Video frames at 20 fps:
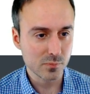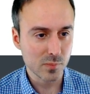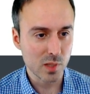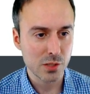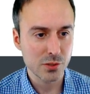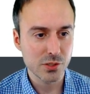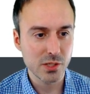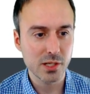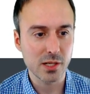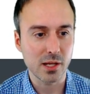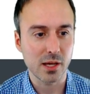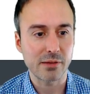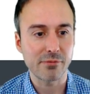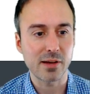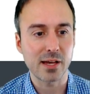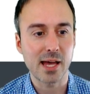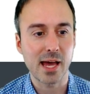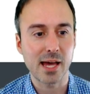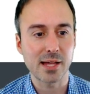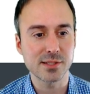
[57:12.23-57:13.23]
Gina, if I
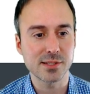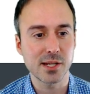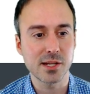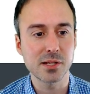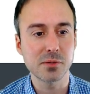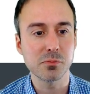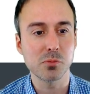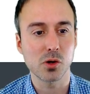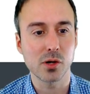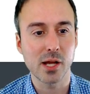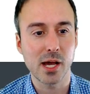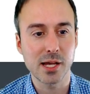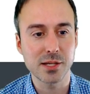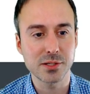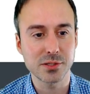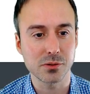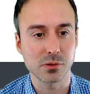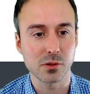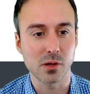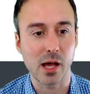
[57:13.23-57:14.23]
had studied more in high
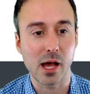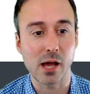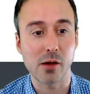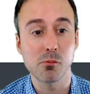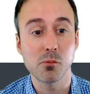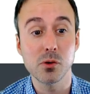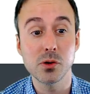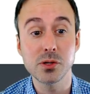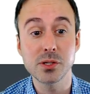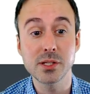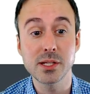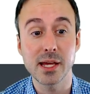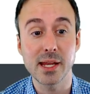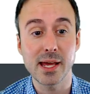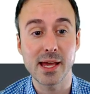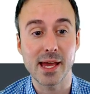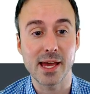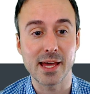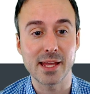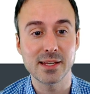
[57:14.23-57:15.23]
school, I would get
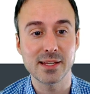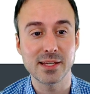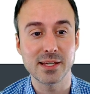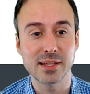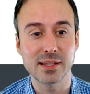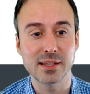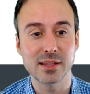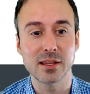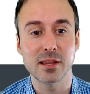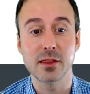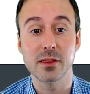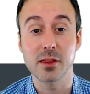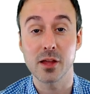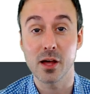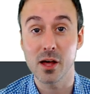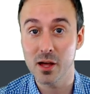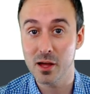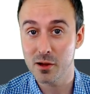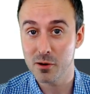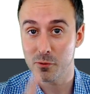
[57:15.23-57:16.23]
ahead in
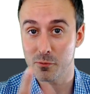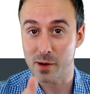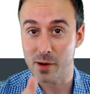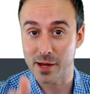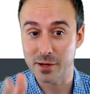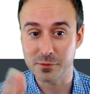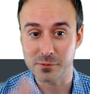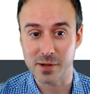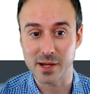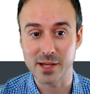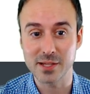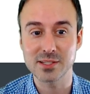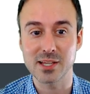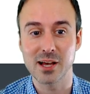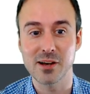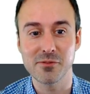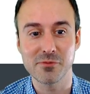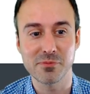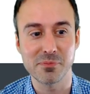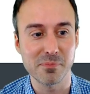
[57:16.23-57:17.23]
the rat race
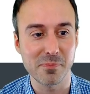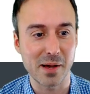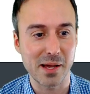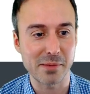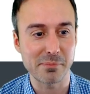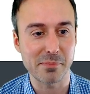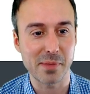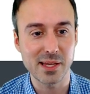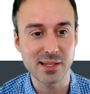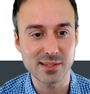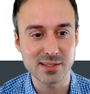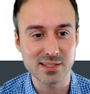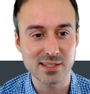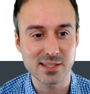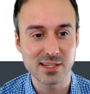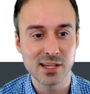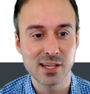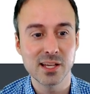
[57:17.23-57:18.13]
of my mates.